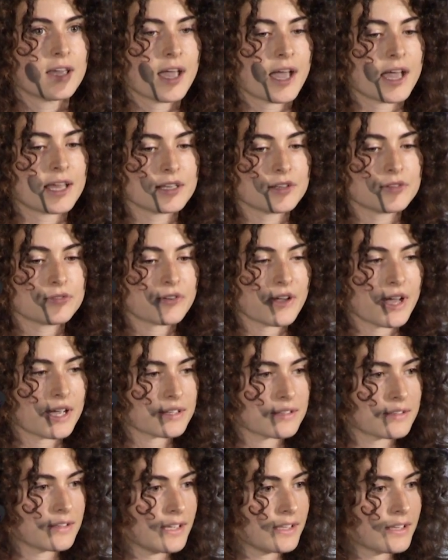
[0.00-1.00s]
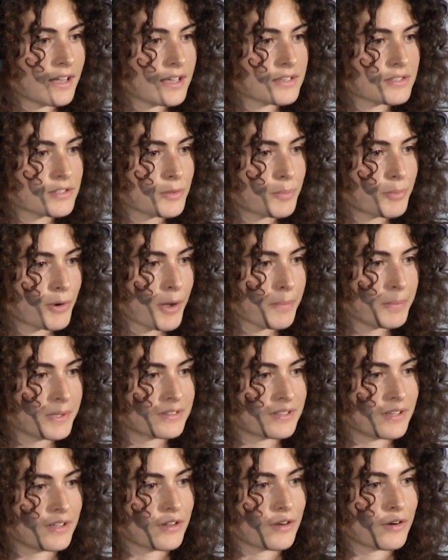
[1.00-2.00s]
And in fact, it has the
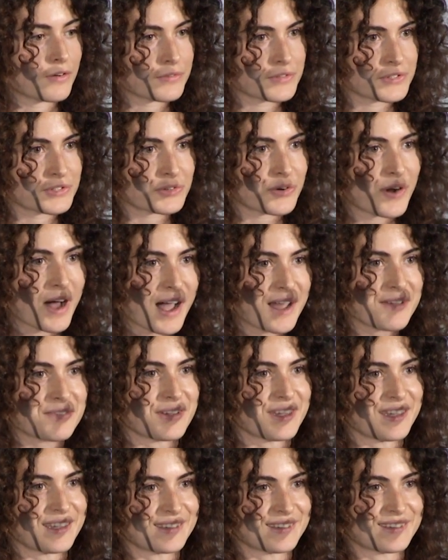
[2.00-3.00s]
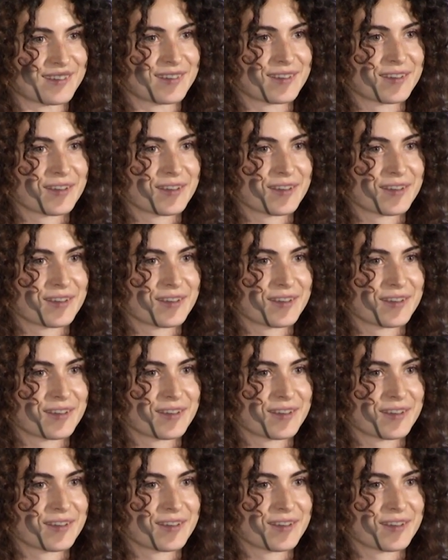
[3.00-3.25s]
property of striving